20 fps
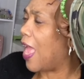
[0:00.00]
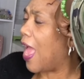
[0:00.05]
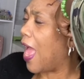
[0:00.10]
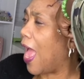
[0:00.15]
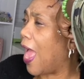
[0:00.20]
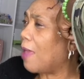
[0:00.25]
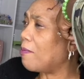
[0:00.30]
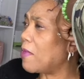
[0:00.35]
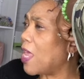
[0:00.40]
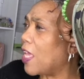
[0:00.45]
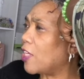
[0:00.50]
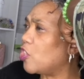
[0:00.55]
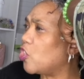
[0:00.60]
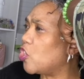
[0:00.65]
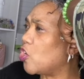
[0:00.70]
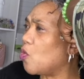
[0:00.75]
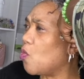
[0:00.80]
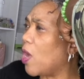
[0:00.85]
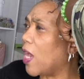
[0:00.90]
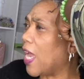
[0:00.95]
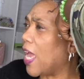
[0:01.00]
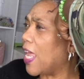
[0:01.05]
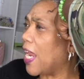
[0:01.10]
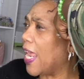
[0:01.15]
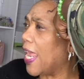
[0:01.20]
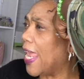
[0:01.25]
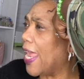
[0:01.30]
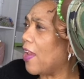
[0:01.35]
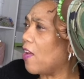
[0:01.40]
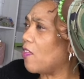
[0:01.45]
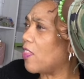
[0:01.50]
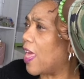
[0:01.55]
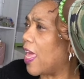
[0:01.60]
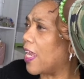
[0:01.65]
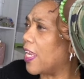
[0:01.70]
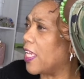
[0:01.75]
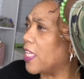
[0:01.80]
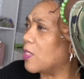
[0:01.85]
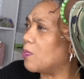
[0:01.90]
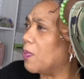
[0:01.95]
I'm not sure what kind of hair that
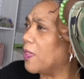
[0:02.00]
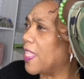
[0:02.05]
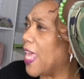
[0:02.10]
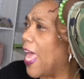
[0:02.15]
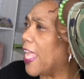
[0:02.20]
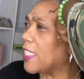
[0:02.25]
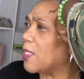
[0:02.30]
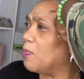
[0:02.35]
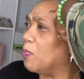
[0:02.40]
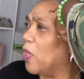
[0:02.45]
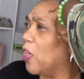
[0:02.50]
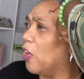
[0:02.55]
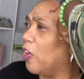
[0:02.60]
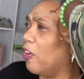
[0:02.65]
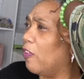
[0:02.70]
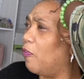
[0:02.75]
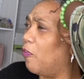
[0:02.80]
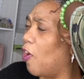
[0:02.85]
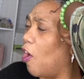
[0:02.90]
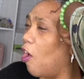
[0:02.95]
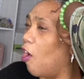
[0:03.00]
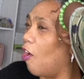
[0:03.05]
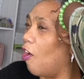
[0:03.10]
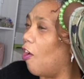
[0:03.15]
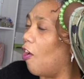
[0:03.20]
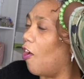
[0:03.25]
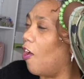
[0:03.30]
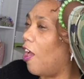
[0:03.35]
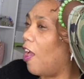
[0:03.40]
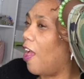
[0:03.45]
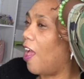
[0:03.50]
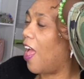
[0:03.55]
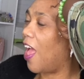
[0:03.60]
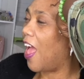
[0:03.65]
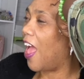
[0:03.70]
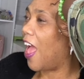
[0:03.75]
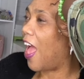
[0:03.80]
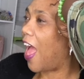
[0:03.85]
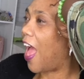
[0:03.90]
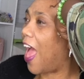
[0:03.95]
is, but that's beautiful.
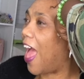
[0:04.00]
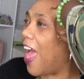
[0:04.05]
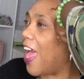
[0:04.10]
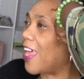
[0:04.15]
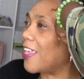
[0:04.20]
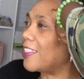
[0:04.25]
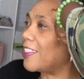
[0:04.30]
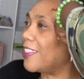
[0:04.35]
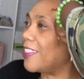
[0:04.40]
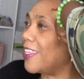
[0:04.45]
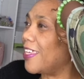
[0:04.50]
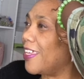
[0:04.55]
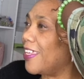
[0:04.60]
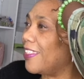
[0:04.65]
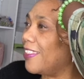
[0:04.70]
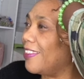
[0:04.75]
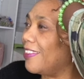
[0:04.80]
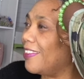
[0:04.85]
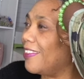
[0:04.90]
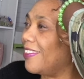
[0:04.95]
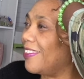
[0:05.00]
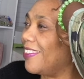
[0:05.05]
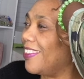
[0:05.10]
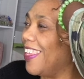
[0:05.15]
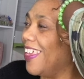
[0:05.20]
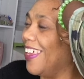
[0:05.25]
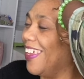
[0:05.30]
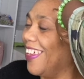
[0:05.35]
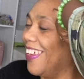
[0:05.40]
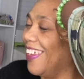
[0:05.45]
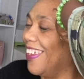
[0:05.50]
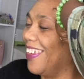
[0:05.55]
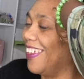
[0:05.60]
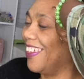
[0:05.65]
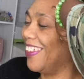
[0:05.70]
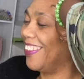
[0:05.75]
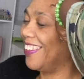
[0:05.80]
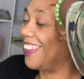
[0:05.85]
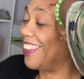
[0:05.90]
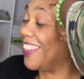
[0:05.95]
I said,
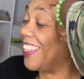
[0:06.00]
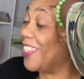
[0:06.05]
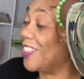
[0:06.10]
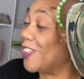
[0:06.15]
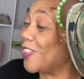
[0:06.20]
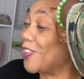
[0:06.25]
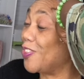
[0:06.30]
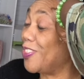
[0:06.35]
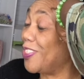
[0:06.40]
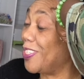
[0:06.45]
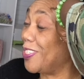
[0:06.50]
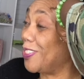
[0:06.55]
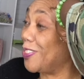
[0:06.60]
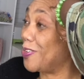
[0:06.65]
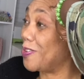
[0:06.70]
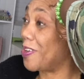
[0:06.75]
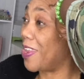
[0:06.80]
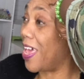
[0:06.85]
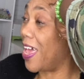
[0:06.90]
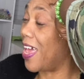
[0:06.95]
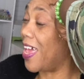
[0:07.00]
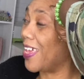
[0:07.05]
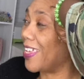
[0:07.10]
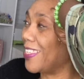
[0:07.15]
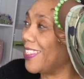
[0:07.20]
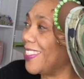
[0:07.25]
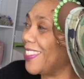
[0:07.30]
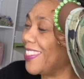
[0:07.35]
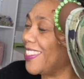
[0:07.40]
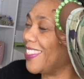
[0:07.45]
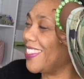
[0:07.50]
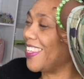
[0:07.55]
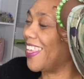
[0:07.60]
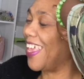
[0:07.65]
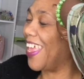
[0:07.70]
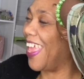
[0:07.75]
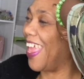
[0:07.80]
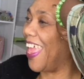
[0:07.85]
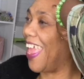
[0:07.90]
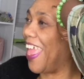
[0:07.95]
these are Sister Locs.
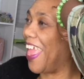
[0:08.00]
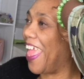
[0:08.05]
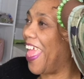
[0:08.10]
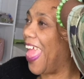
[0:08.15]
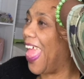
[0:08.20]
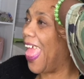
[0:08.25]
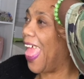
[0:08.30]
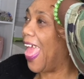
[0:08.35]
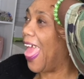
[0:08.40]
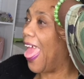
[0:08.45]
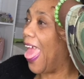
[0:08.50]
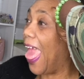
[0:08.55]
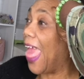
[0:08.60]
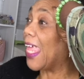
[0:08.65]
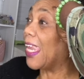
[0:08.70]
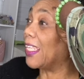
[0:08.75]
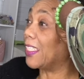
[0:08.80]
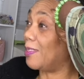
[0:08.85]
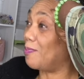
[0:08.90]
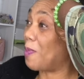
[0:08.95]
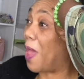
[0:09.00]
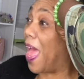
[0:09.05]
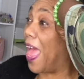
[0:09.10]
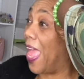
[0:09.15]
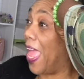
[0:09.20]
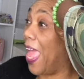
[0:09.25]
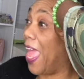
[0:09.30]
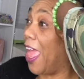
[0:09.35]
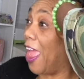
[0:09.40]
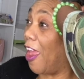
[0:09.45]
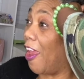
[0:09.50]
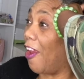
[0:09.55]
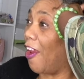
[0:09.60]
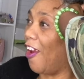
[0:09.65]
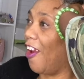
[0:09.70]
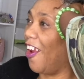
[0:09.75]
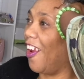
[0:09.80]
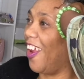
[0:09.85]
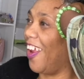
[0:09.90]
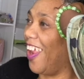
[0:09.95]
And it's my
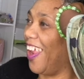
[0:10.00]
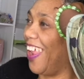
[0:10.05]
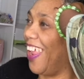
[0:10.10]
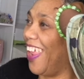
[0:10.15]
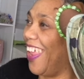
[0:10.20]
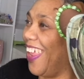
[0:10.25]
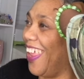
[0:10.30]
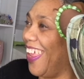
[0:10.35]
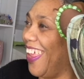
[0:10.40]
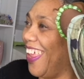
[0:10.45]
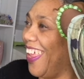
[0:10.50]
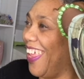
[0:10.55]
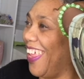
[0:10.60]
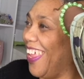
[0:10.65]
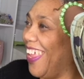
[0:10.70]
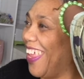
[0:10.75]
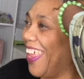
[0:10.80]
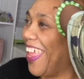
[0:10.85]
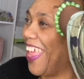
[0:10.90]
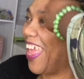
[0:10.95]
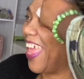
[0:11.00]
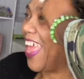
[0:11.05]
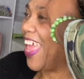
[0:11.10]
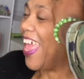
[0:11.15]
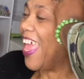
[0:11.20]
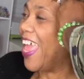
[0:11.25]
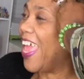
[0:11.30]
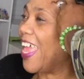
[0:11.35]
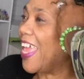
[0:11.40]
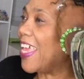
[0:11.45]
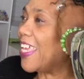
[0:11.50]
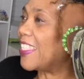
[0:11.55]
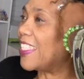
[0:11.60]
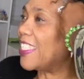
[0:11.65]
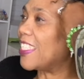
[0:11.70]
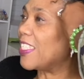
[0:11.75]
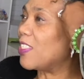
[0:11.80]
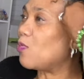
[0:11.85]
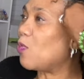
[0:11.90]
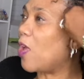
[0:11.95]
hair. He
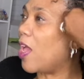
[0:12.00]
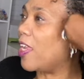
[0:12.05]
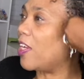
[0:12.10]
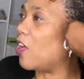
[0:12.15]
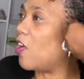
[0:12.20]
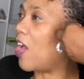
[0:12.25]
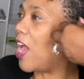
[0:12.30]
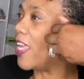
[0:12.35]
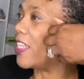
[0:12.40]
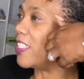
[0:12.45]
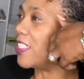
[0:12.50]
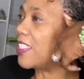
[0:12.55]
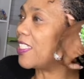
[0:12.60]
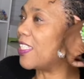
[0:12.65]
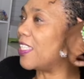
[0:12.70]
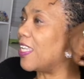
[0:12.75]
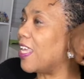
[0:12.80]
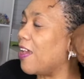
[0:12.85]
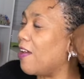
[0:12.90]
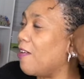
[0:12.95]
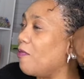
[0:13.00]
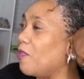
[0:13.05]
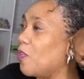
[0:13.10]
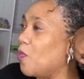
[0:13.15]
says, well, no, I just love the